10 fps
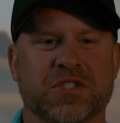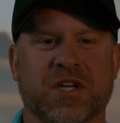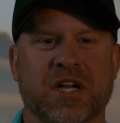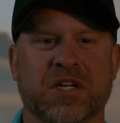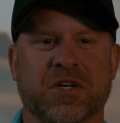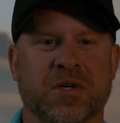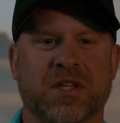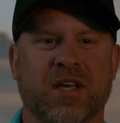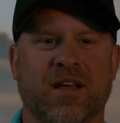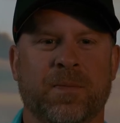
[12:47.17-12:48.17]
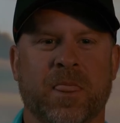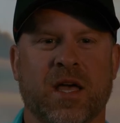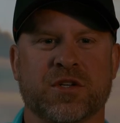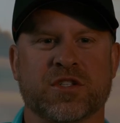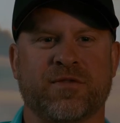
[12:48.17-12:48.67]
kind of deal with it
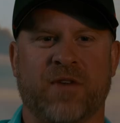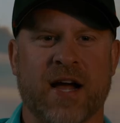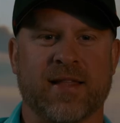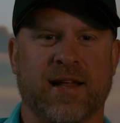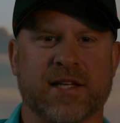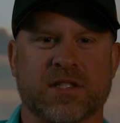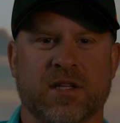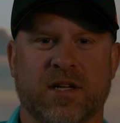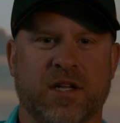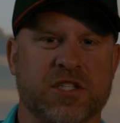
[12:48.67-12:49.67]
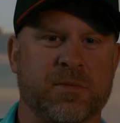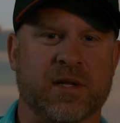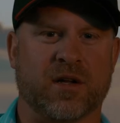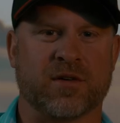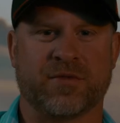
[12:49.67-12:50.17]
and just find the lesson that needs to be
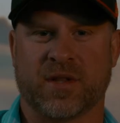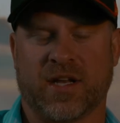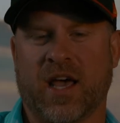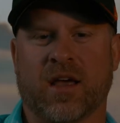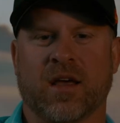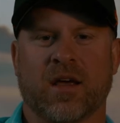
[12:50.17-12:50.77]
learned for the day.